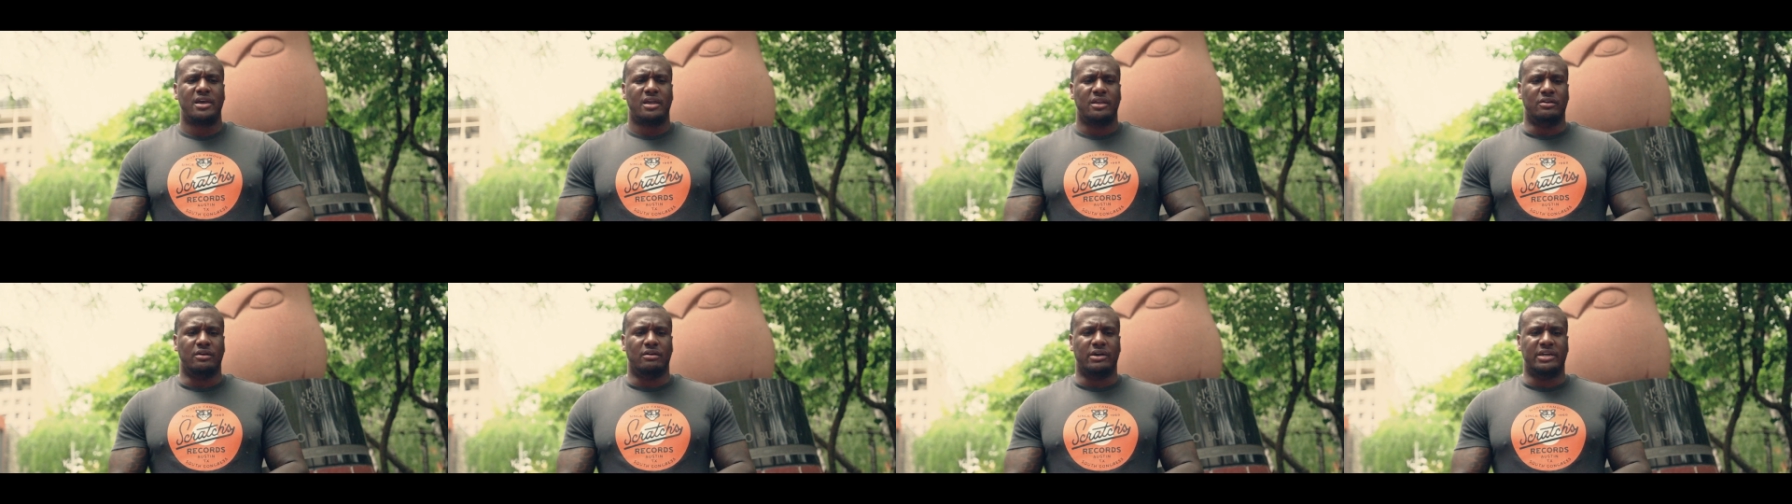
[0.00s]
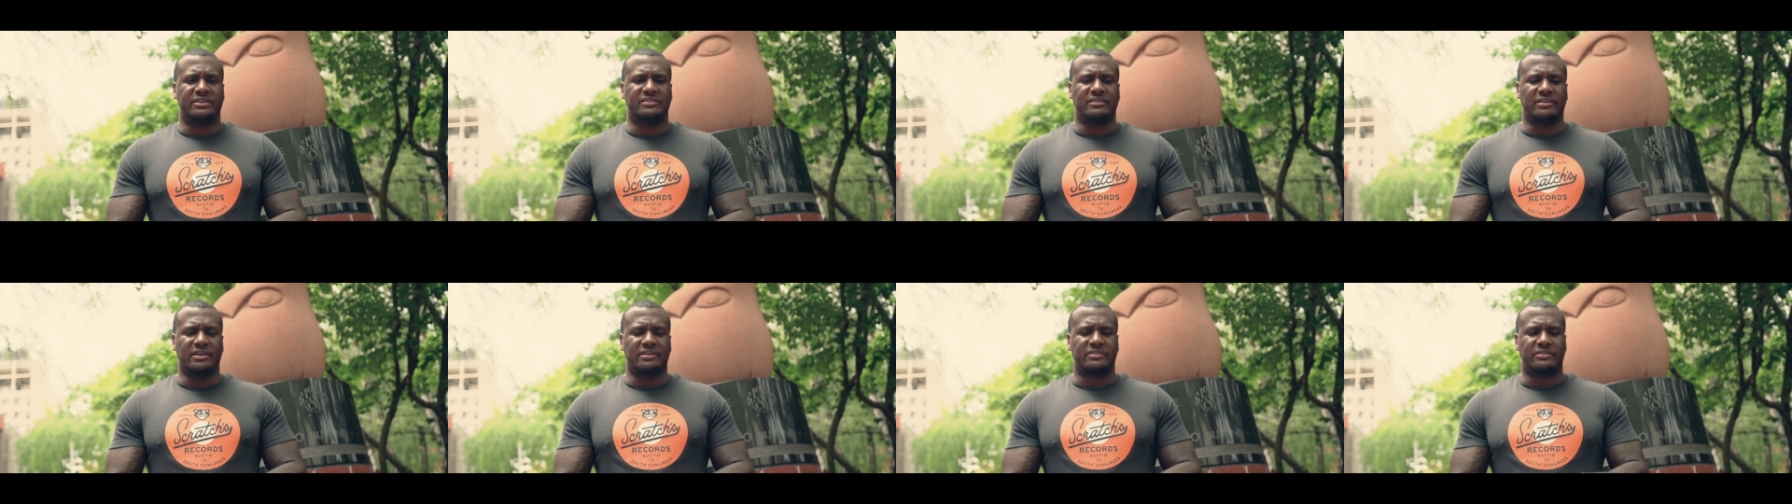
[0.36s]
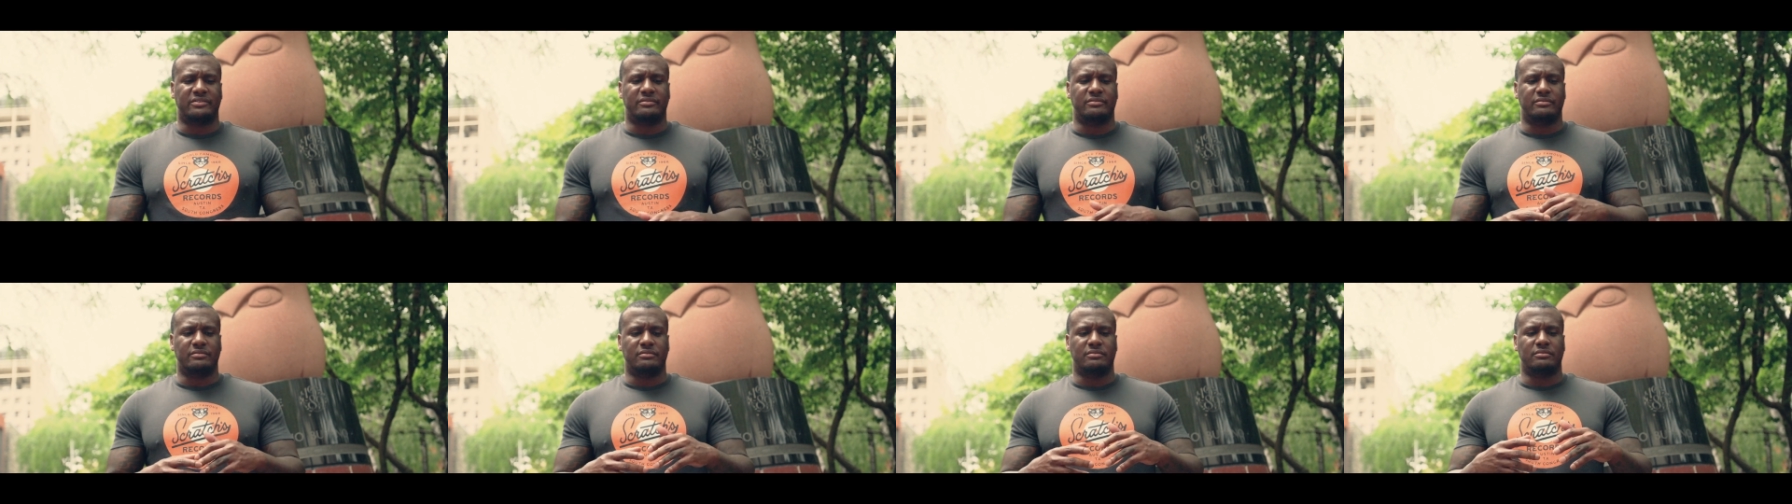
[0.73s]
you know, it's
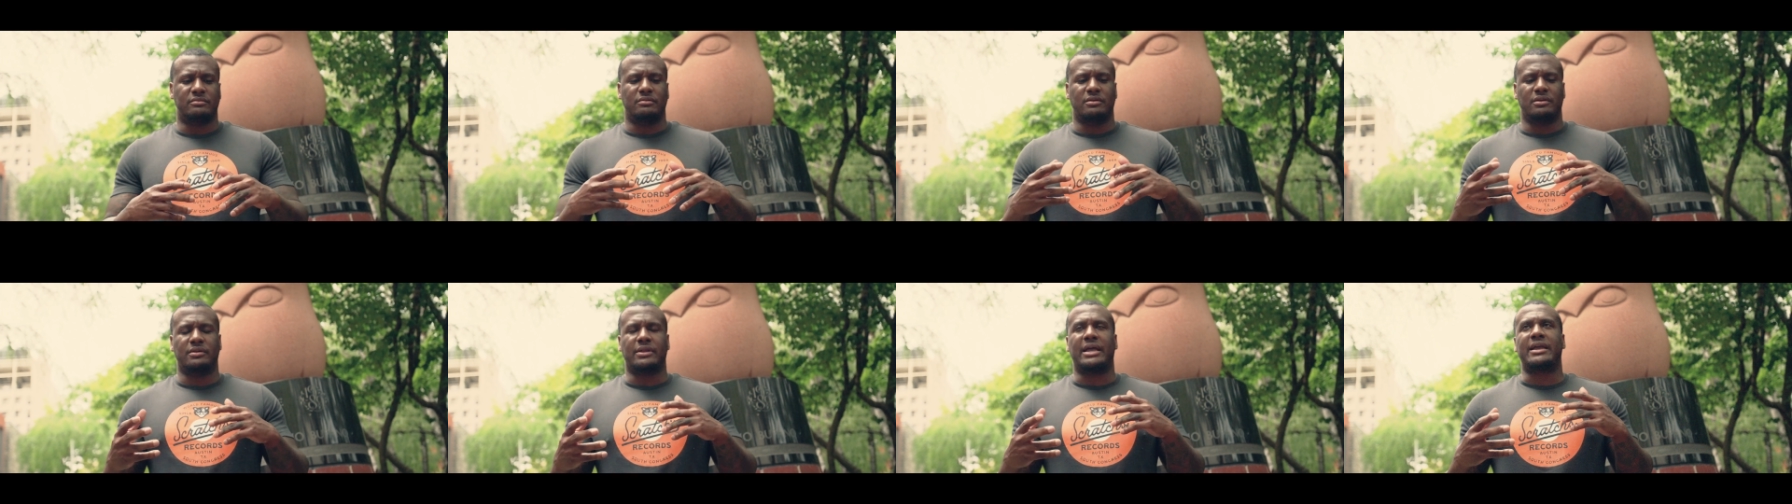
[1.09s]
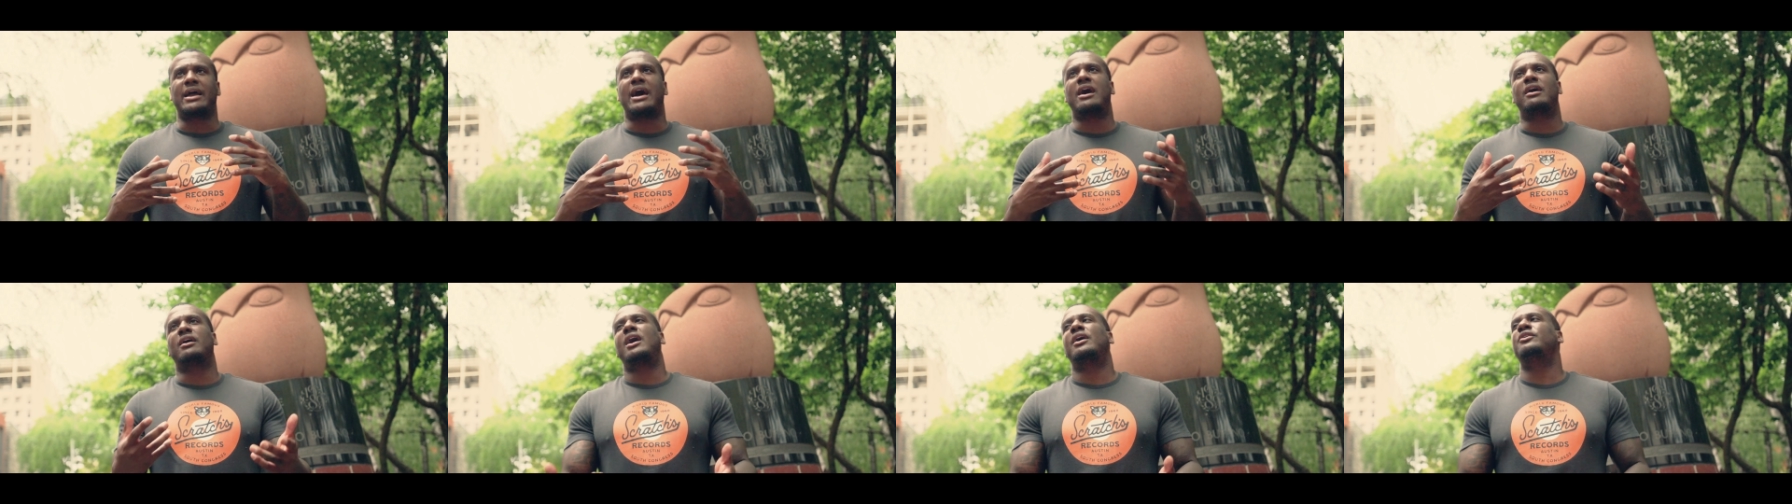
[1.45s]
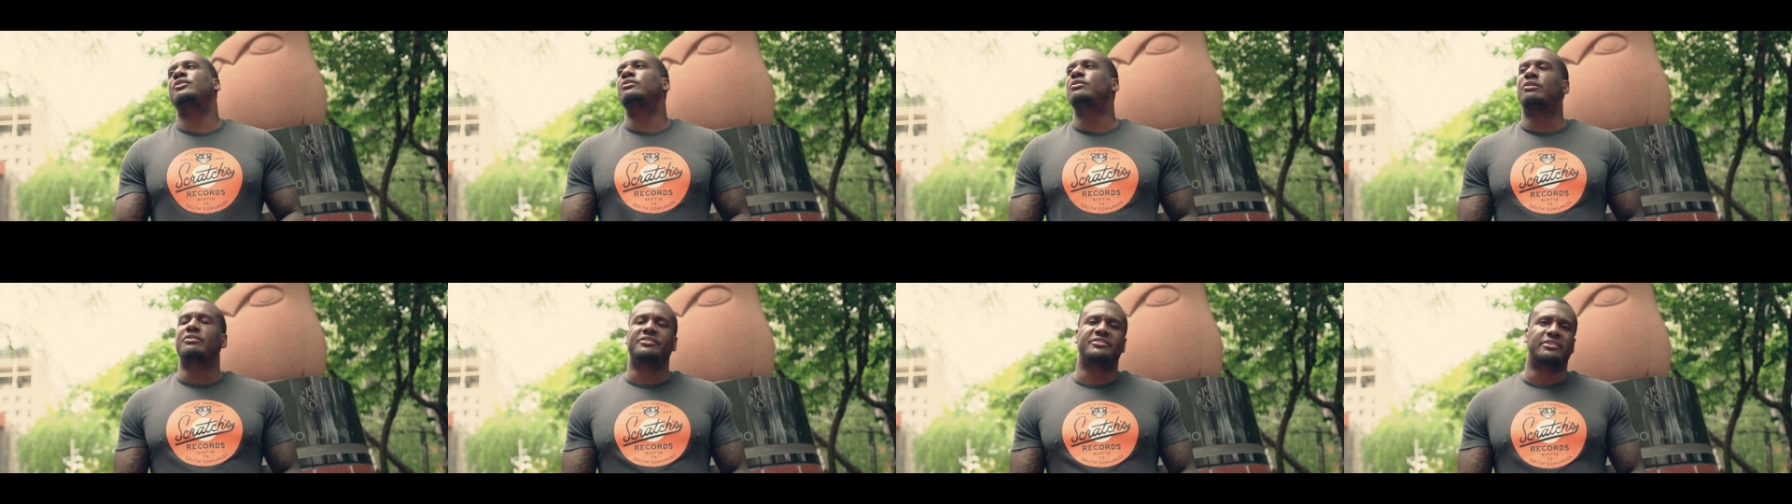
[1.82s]
like, how do you go to